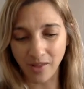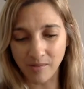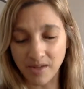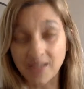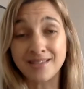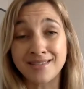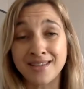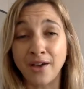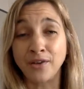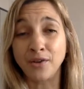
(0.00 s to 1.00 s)
I'm going to
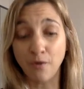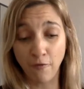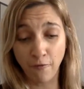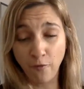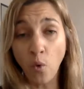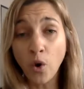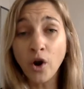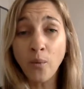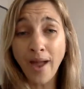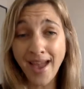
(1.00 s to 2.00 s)
tell you
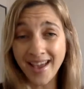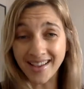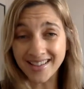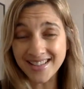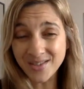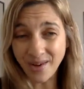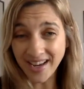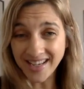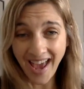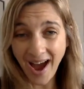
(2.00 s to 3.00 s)
4 ways
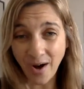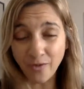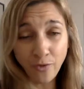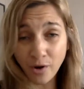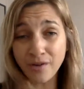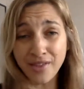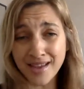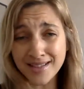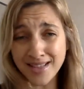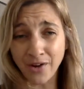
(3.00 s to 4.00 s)
right now, 4
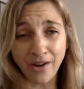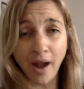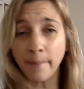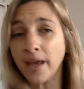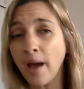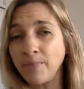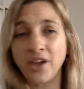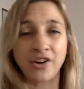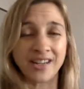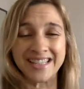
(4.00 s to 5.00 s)
things that are coming up
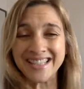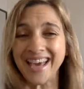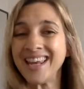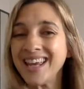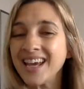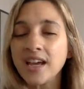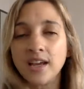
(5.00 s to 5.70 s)
that are exciting,